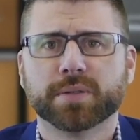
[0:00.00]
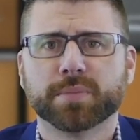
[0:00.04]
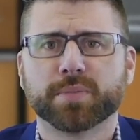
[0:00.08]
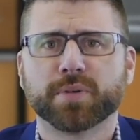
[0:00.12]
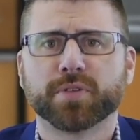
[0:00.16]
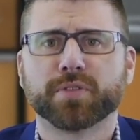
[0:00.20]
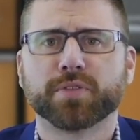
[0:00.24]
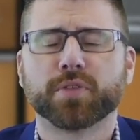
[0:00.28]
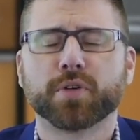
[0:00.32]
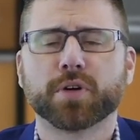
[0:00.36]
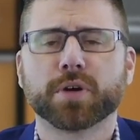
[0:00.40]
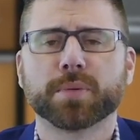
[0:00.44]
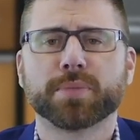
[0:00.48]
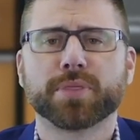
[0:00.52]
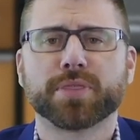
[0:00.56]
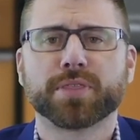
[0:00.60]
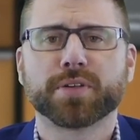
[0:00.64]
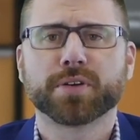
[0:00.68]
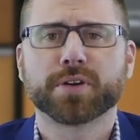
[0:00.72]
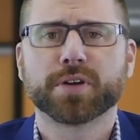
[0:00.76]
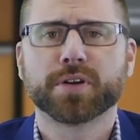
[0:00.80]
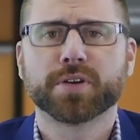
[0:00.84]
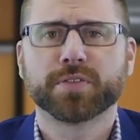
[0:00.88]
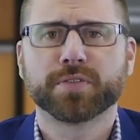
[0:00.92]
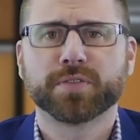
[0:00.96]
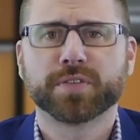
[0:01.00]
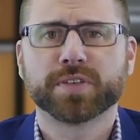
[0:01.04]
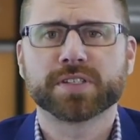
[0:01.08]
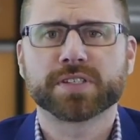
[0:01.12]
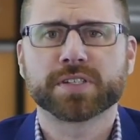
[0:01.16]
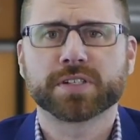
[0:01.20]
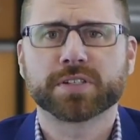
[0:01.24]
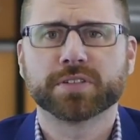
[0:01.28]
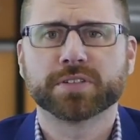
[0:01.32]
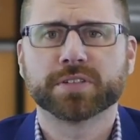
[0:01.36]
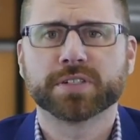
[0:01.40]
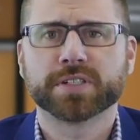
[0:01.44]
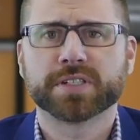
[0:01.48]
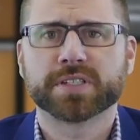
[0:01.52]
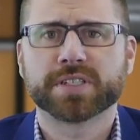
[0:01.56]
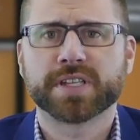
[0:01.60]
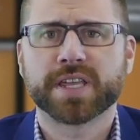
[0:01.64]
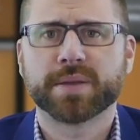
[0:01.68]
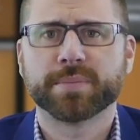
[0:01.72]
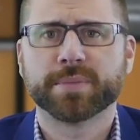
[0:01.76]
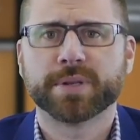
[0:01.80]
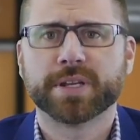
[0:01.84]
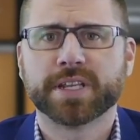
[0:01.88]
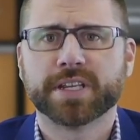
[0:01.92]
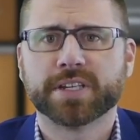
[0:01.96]
Perform thorough physical
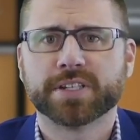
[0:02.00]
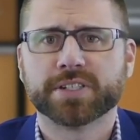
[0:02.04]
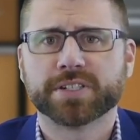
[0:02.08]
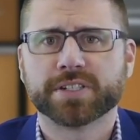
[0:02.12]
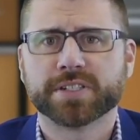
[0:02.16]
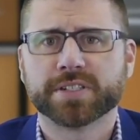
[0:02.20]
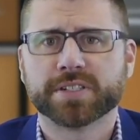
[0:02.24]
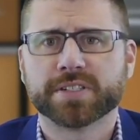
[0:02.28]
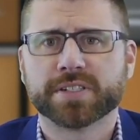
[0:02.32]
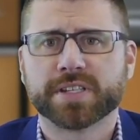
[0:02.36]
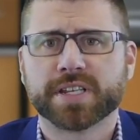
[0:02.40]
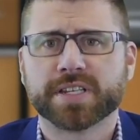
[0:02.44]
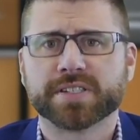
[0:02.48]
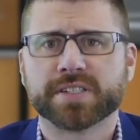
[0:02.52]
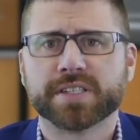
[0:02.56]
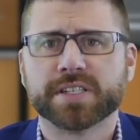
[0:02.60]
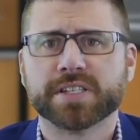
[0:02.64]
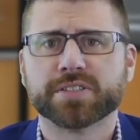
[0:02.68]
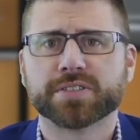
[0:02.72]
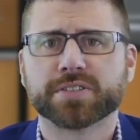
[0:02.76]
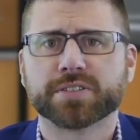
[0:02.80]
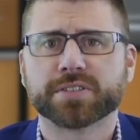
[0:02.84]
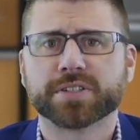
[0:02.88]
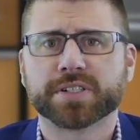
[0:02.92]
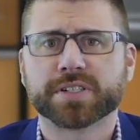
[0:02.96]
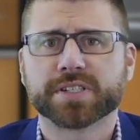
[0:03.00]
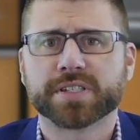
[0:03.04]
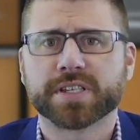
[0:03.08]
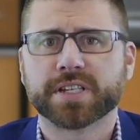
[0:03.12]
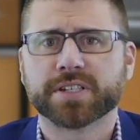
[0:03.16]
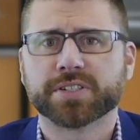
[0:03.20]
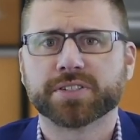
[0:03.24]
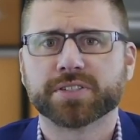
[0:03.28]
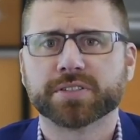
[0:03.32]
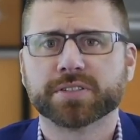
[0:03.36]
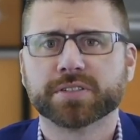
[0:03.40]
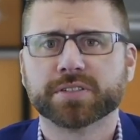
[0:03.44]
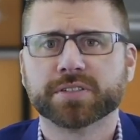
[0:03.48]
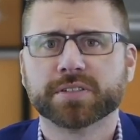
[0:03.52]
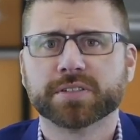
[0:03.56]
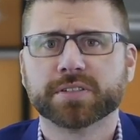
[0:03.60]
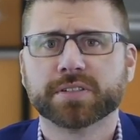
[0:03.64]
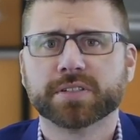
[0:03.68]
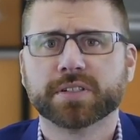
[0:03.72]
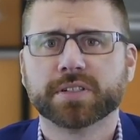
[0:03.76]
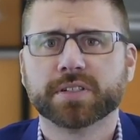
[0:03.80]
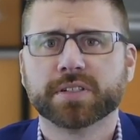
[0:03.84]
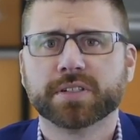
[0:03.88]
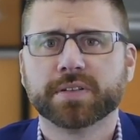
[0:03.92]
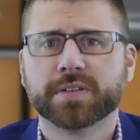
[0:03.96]
examinations, as these are essential.
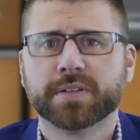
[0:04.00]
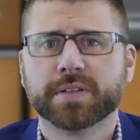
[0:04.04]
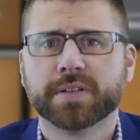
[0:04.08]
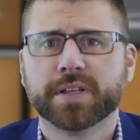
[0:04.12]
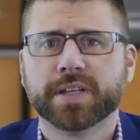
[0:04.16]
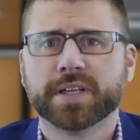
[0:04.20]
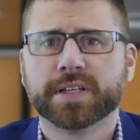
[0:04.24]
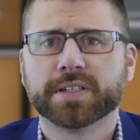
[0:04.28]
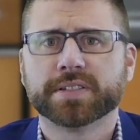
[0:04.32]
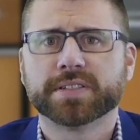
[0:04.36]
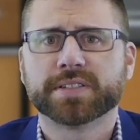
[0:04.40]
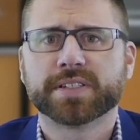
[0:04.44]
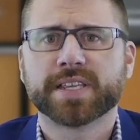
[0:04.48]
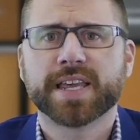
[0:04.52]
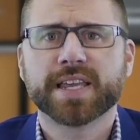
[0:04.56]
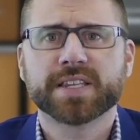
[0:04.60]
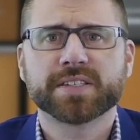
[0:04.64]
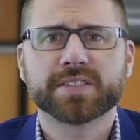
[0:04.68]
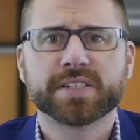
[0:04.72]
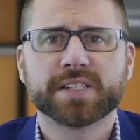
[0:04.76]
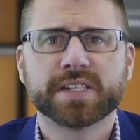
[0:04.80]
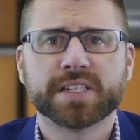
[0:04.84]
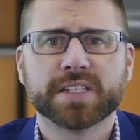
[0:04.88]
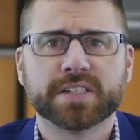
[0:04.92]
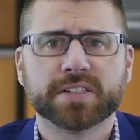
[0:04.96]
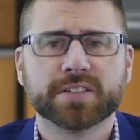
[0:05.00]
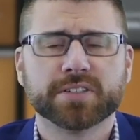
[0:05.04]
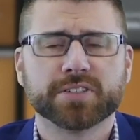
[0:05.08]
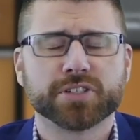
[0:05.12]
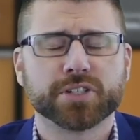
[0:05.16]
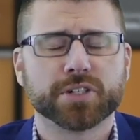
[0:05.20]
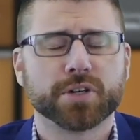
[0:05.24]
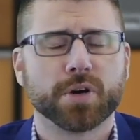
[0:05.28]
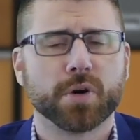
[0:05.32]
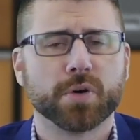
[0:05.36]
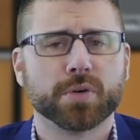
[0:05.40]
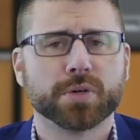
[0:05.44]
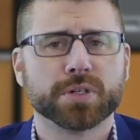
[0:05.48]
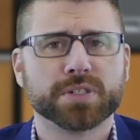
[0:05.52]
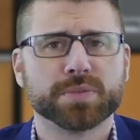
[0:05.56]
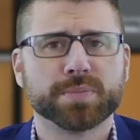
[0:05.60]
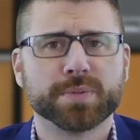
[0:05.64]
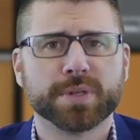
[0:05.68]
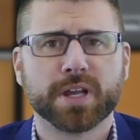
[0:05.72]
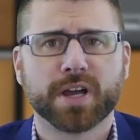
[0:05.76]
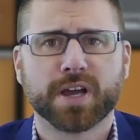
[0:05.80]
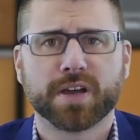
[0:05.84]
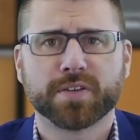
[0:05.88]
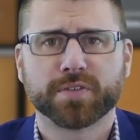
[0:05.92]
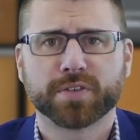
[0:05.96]
Testing should always
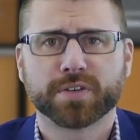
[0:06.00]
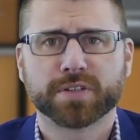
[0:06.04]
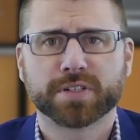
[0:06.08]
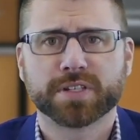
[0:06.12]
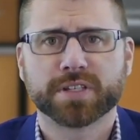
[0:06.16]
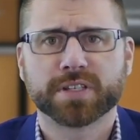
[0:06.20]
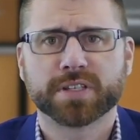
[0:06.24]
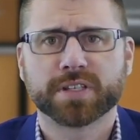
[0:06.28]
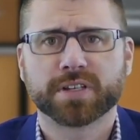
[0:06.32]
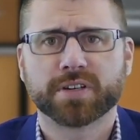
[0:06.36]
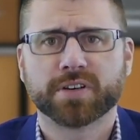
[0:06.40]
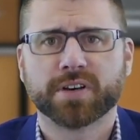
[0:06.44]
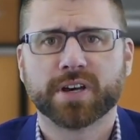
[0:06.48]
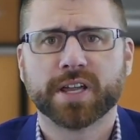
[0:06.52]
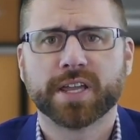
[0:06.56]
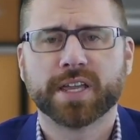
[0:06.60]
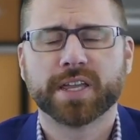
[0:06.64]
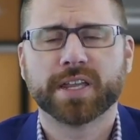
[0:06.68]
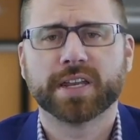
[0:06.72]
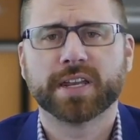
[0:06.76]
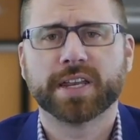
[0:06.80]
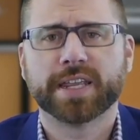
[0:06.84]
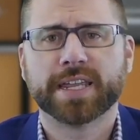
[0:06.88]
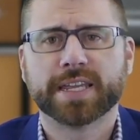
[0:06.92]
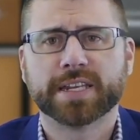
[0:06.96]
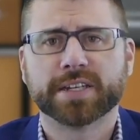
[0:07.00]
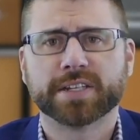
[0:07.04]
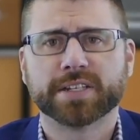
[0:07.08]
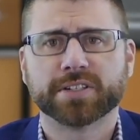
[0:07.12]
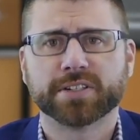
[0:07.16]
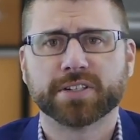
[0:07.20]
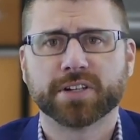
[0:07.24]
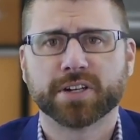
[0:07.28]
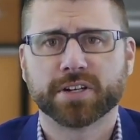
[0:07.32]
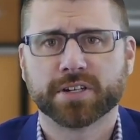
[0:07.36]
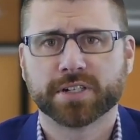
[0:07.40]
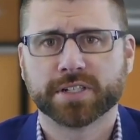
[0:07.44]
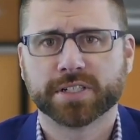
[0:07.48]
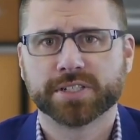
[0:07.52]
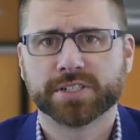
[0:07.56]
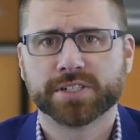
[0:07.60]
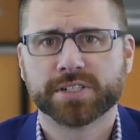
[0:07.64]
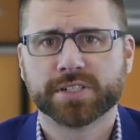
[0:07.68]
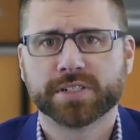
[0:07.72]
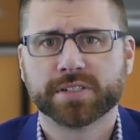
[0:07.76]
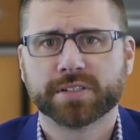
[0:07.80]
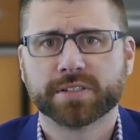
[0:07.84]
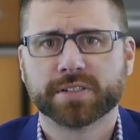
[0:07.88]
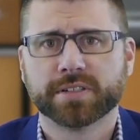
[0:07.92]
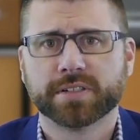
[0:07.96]
be offered to the client and
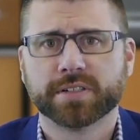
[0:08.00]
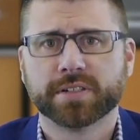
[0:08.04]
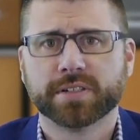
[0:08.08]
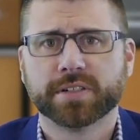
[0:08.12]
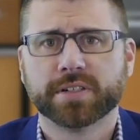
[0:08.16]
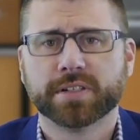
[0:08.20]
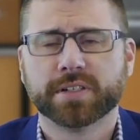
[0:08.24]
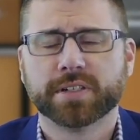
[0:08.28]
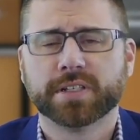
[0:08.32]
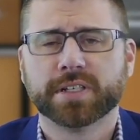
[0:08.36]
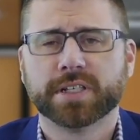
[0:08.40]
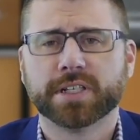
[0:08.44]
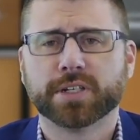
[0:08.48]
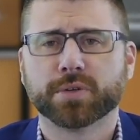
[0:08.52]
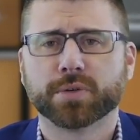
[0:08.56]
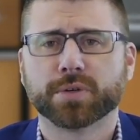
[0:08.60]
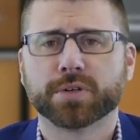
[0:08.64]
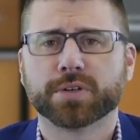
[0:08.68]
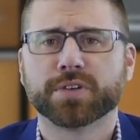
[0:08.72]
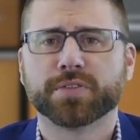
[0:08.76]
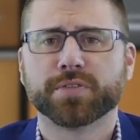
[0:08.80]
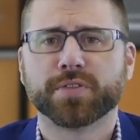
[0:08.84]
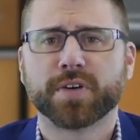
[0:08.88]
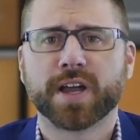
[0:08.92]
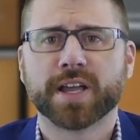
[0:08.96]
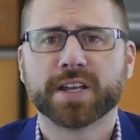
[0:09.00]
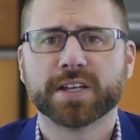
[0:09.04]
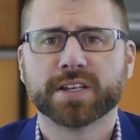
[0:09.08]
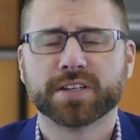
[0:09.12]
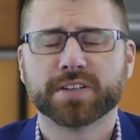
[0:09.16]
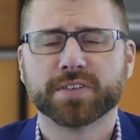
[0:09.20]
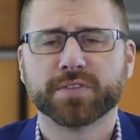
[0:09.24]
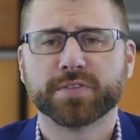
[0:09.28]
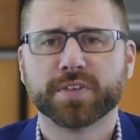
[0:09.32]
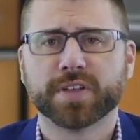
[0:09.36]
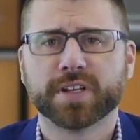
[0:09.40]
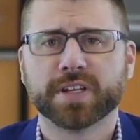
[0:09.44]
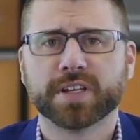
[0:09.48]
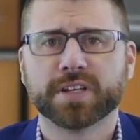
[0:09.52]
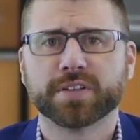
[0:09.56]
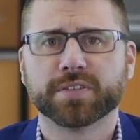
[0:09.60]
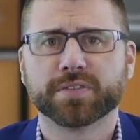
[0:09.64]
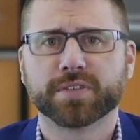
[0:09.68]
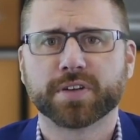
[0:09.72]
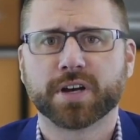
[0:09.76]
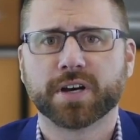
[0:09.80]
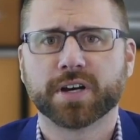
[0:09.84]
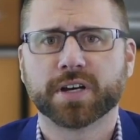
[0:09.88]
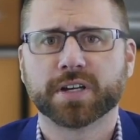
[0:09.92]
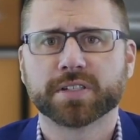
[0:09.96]
encouraged in order to find a definitive
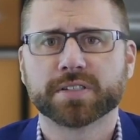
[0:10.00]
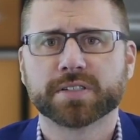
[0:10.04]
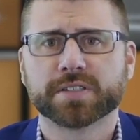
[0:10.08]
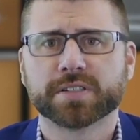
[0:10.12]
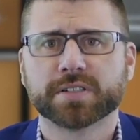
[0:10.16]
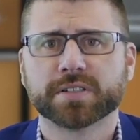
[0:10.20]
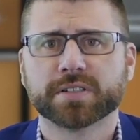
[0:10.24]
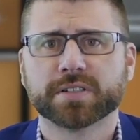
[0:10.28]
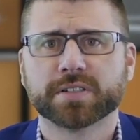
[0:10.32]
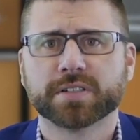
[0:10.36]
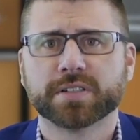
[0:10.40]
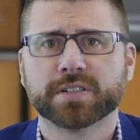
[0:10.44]
cause.